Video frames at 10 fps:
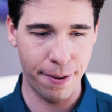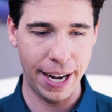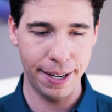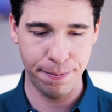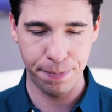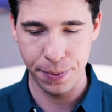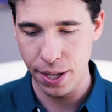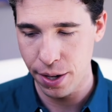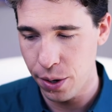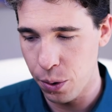right?
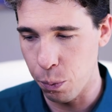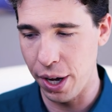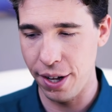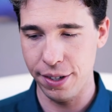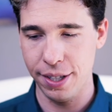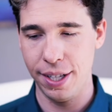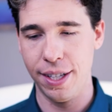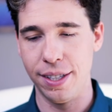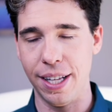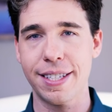Well,
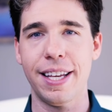let's